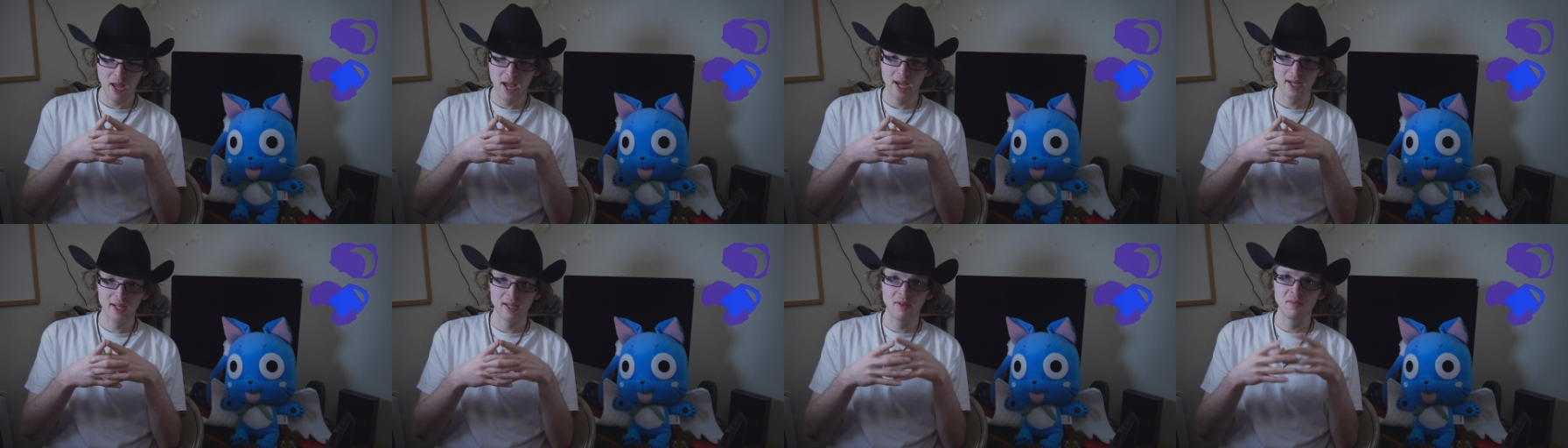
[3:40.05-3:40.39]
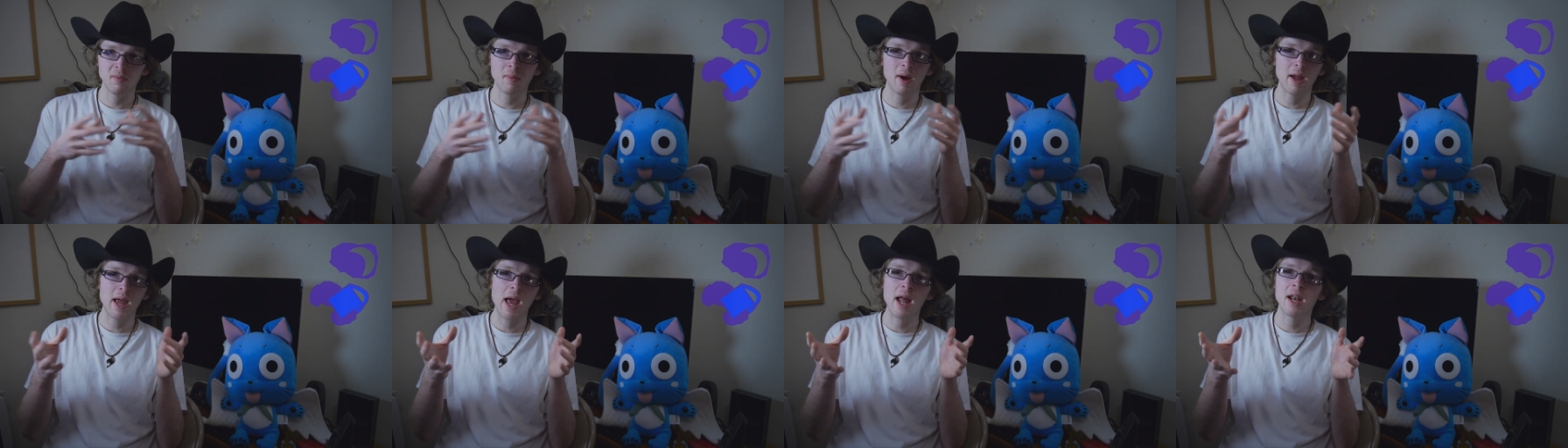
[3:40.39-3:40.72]
heck,
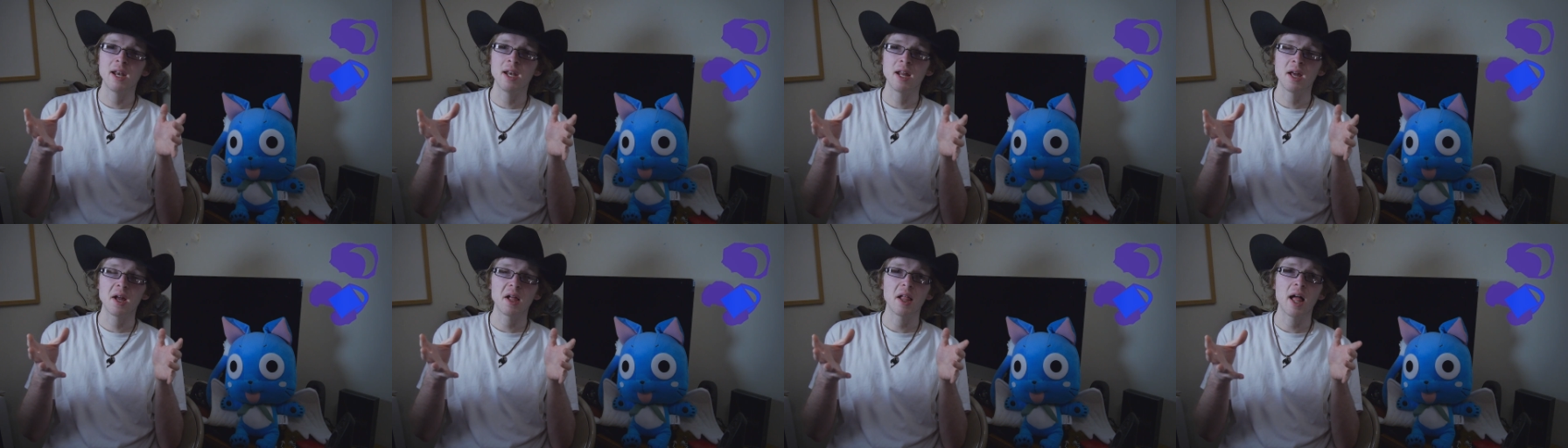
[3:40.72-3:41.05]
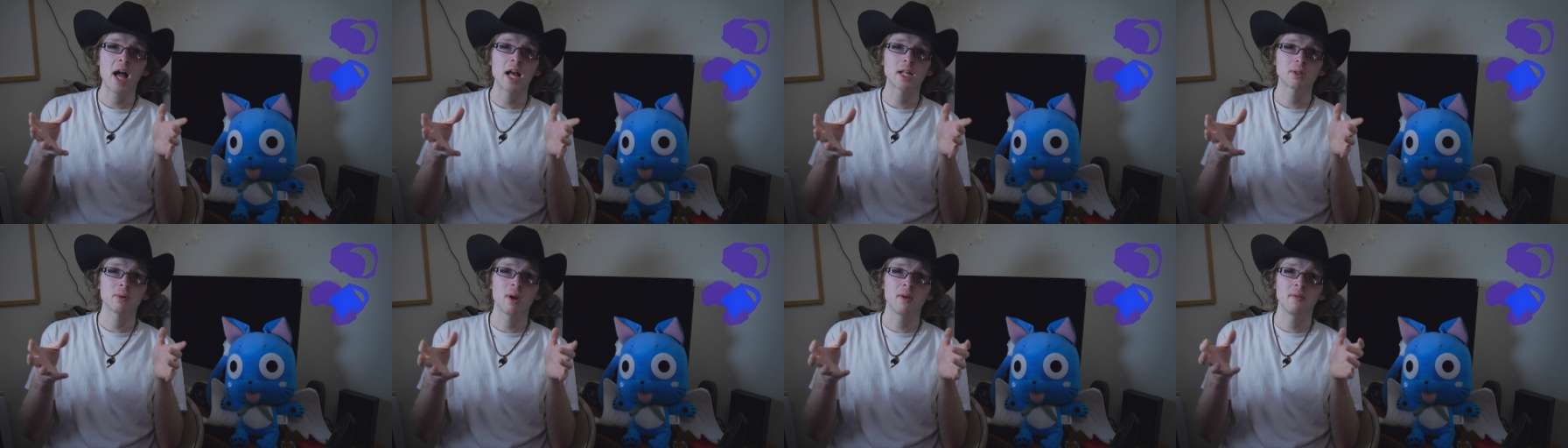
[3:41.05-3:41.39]
even my editing
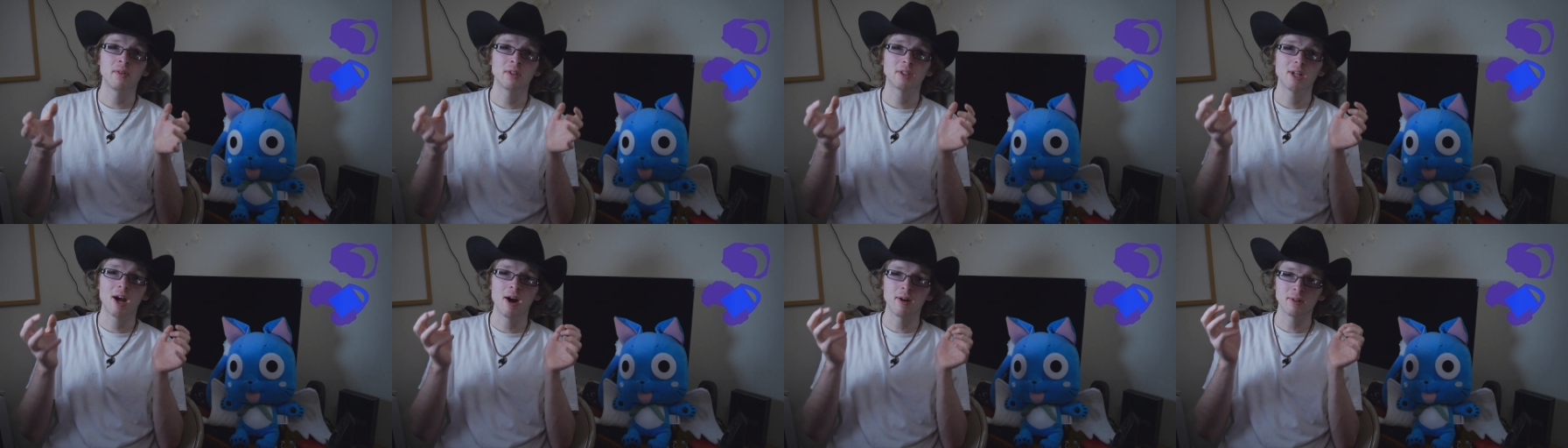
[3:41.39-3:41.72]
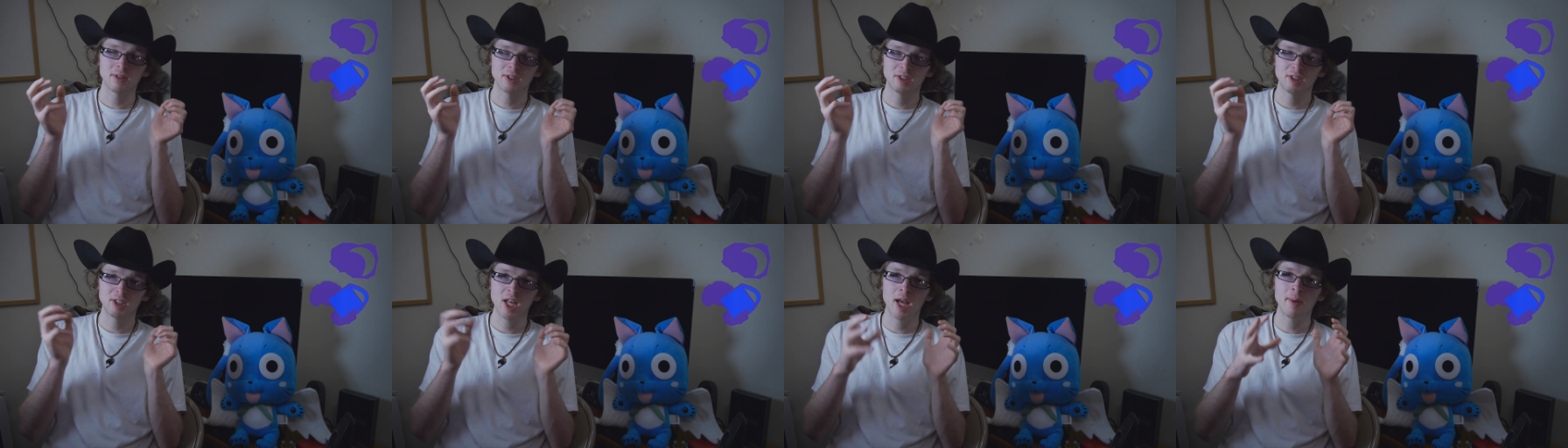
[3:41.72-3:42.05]
class, we have an entire
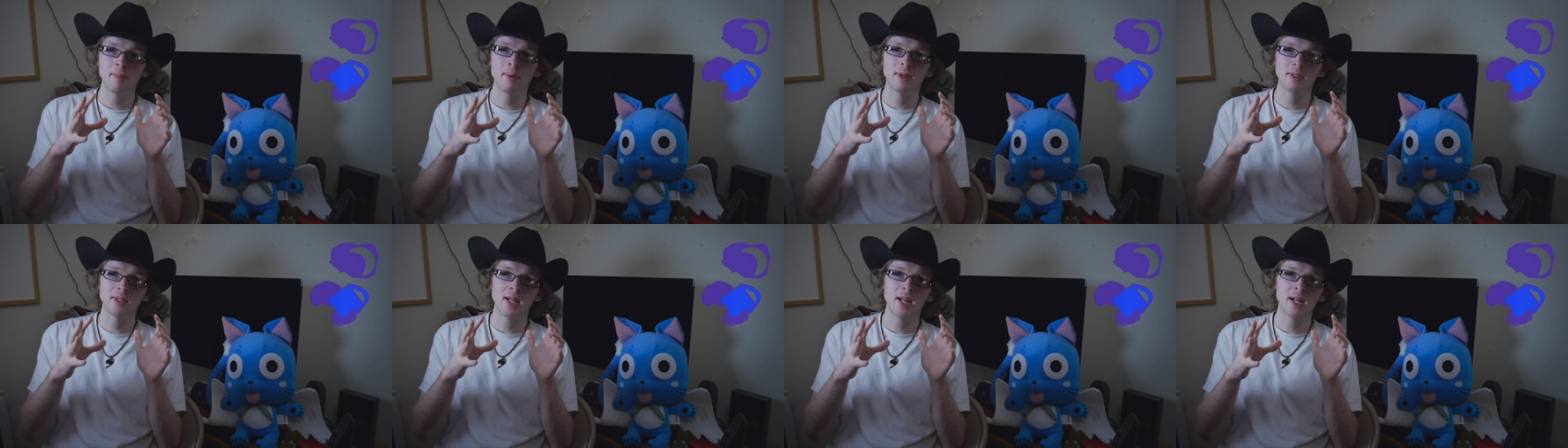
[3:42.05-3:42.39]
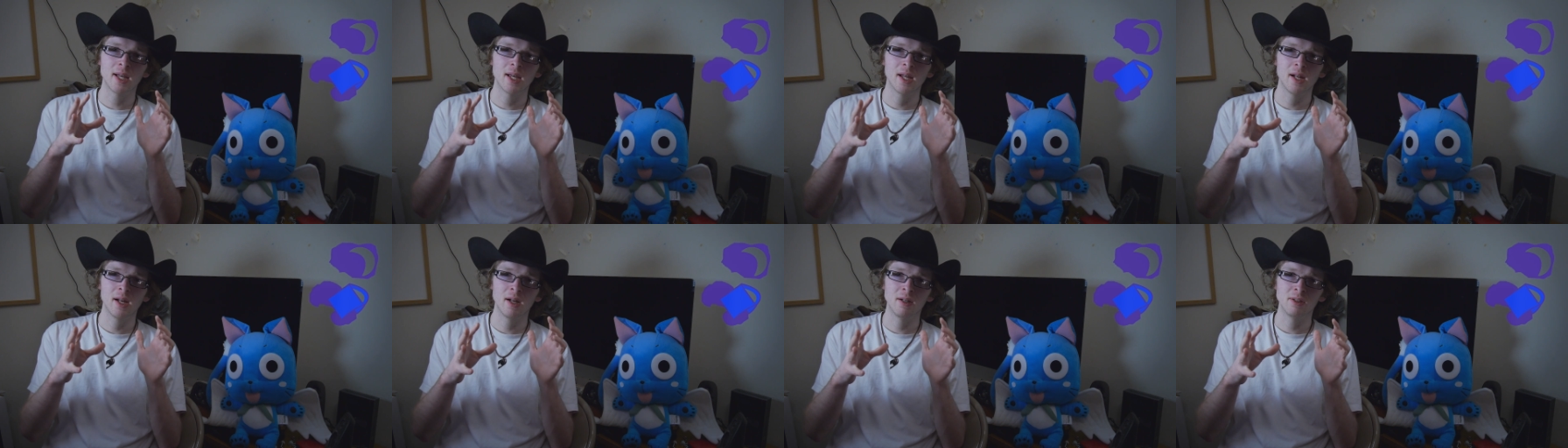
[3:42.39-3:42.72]
segment
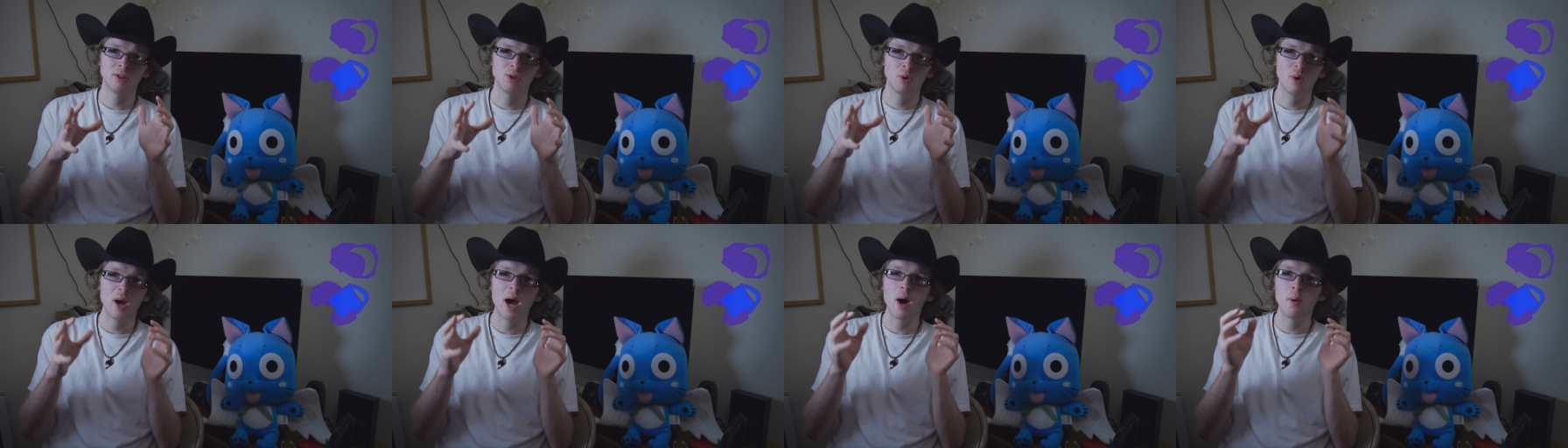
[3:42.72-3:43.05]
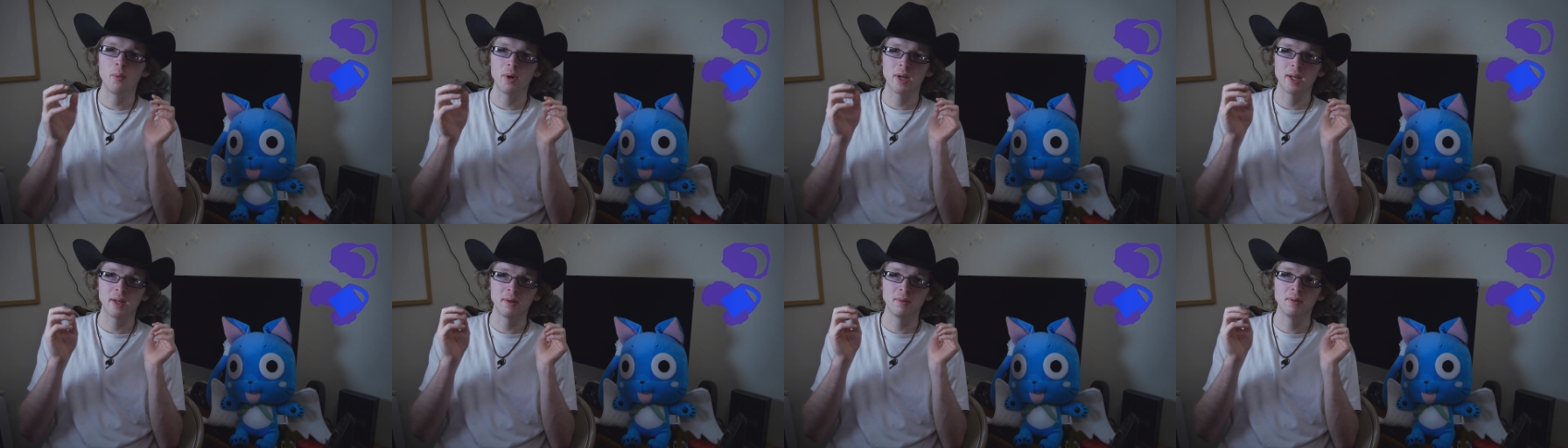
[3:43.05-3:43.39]
dedicating to how
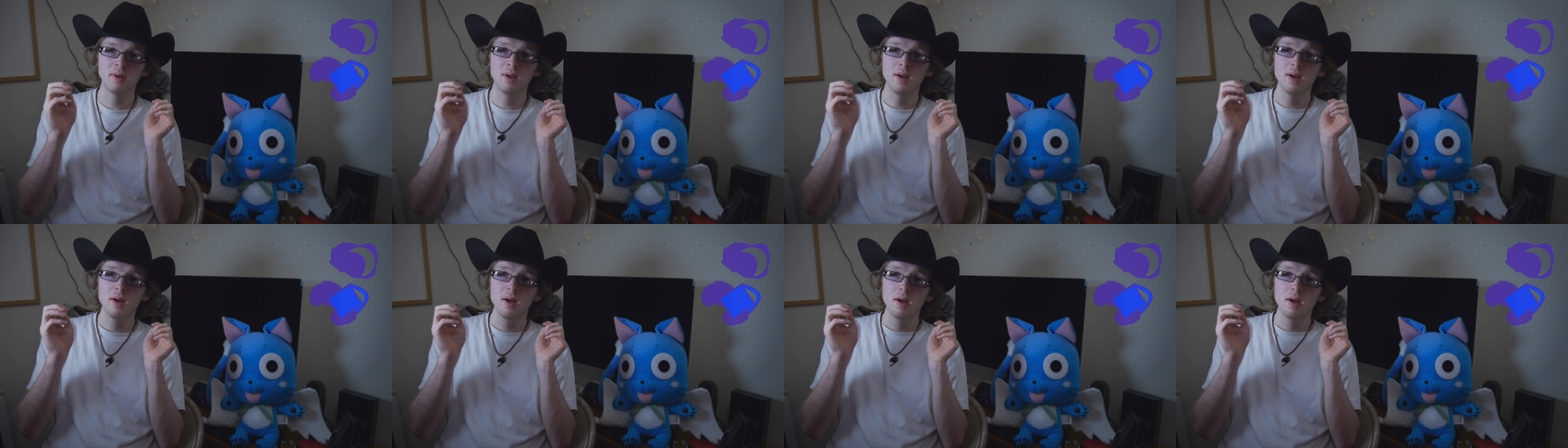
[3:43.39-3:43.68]
we can